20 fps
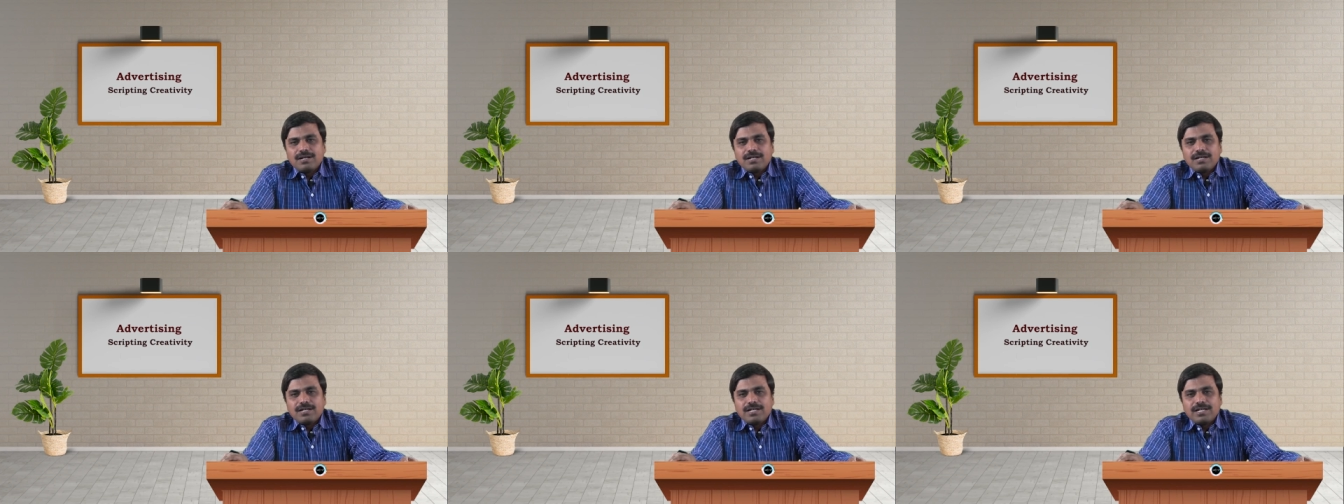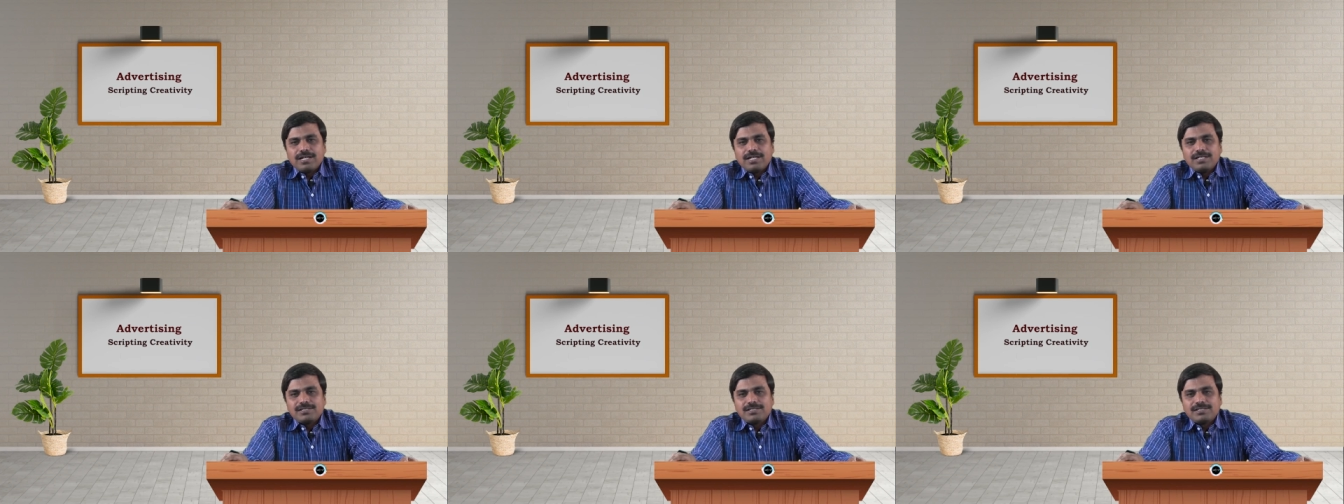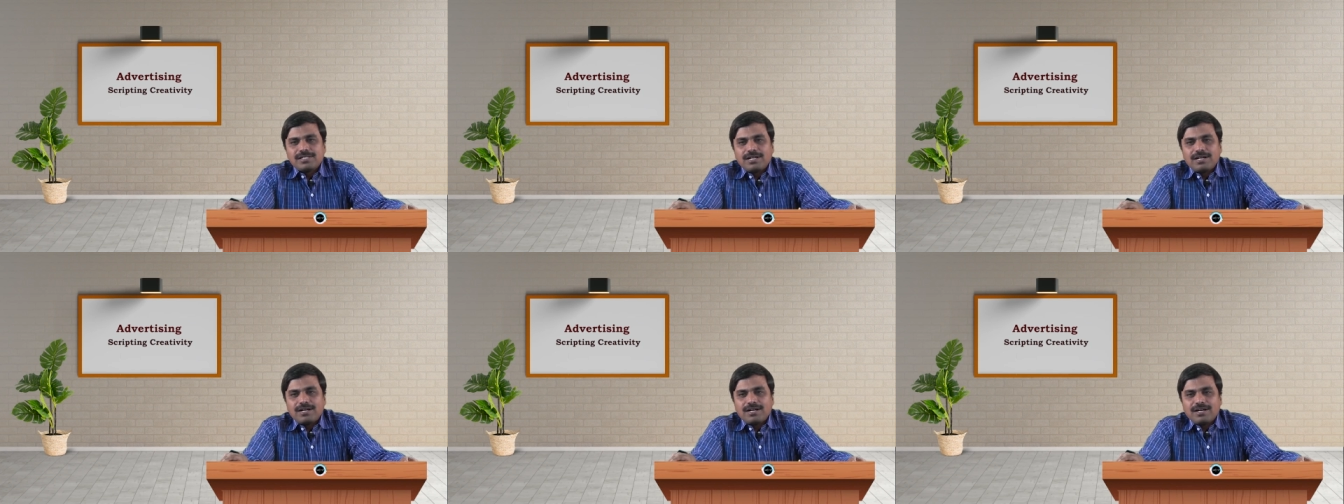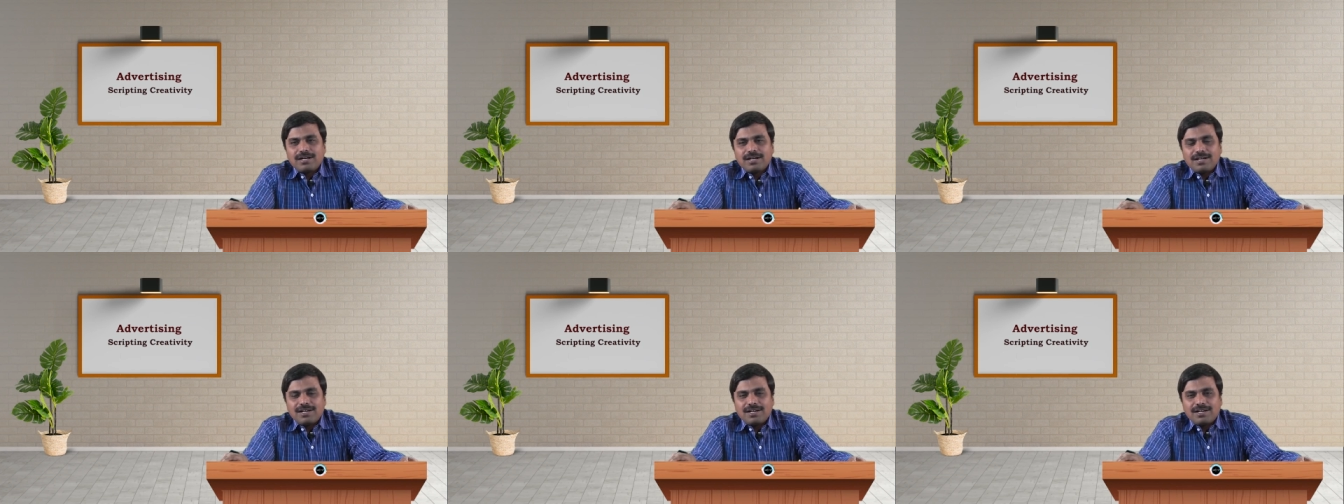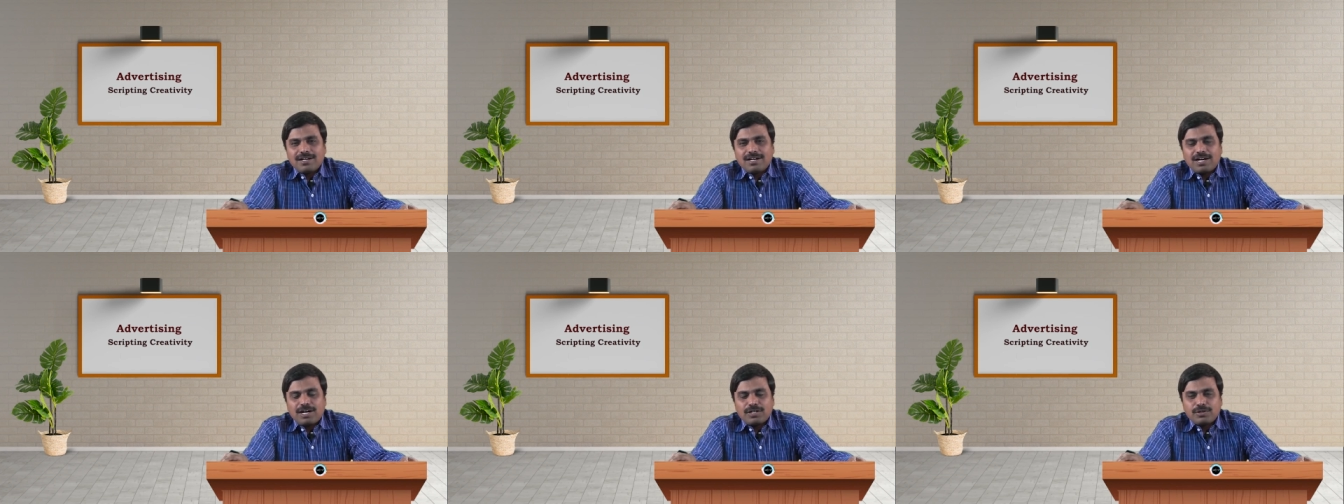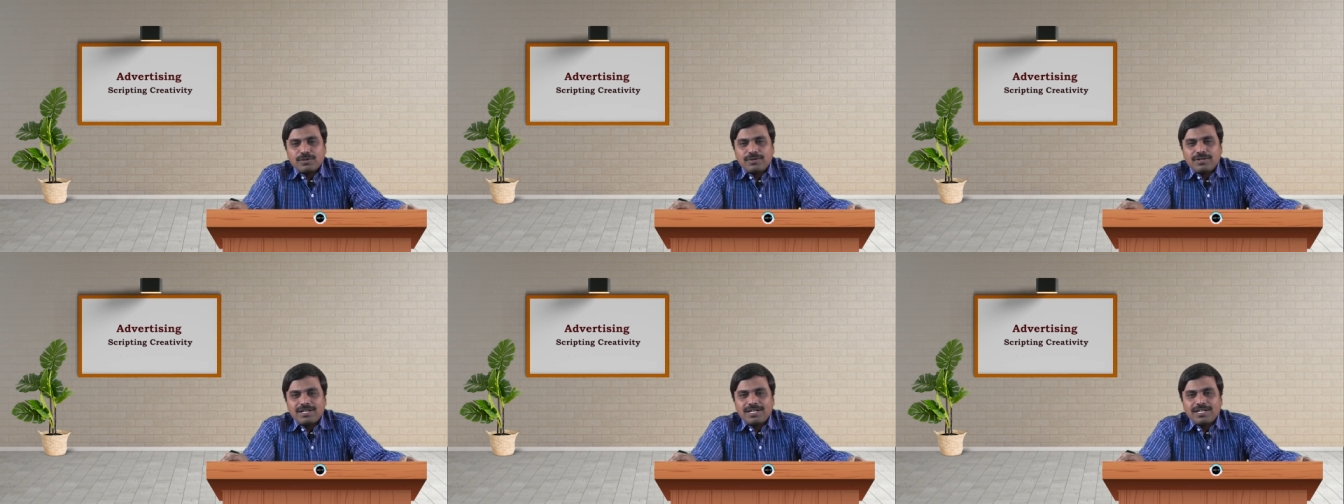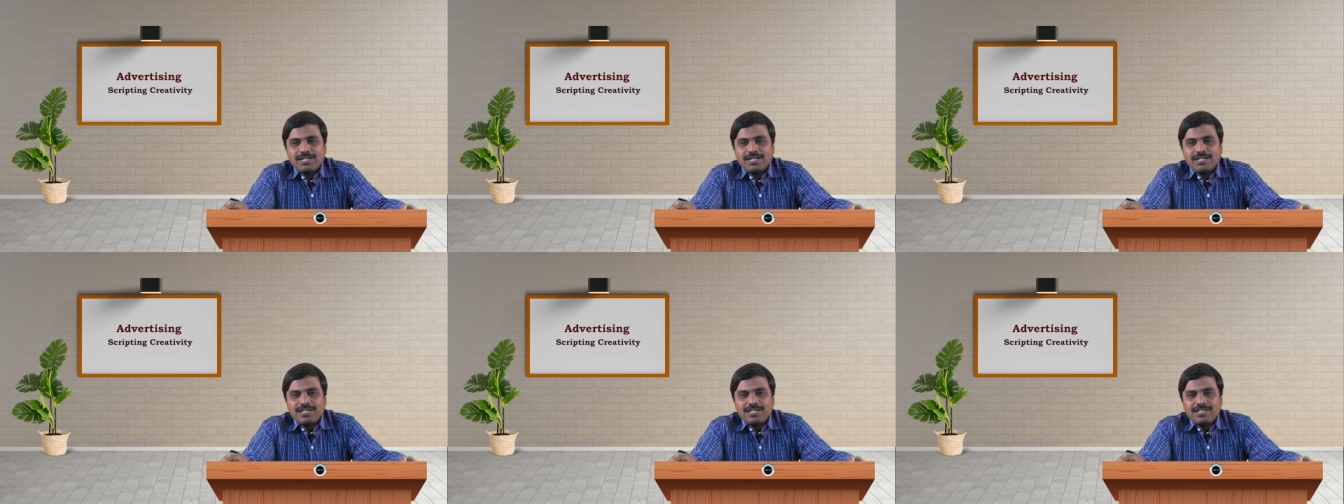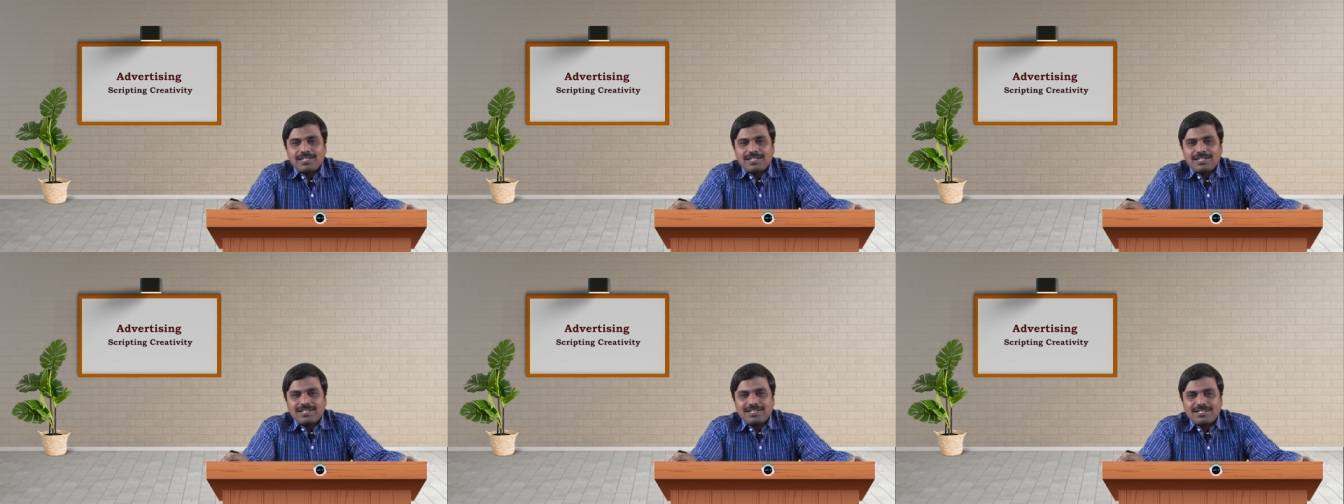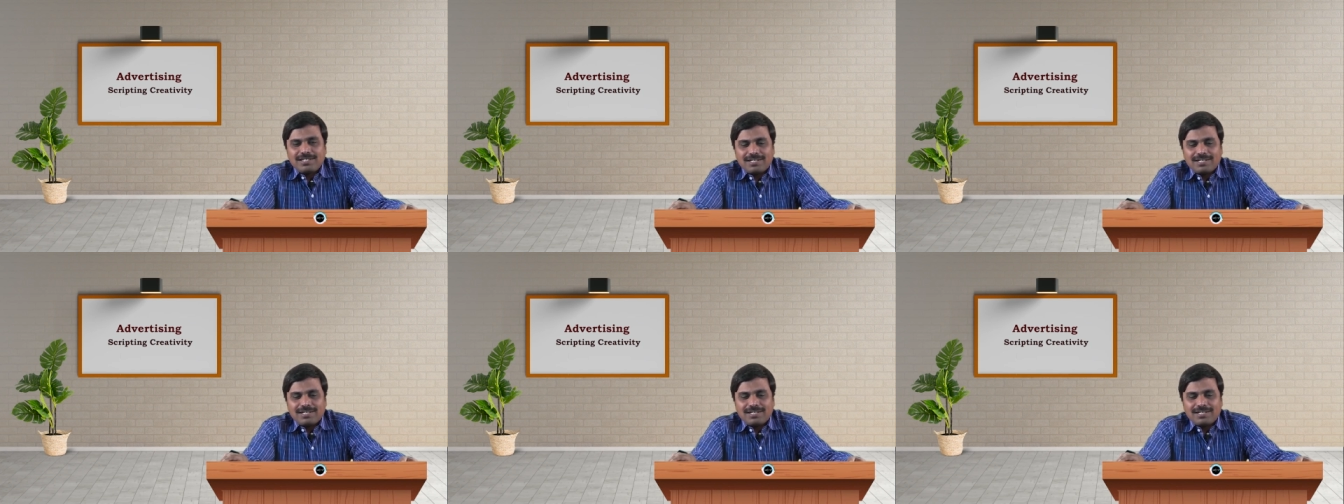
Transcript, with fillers: he is not only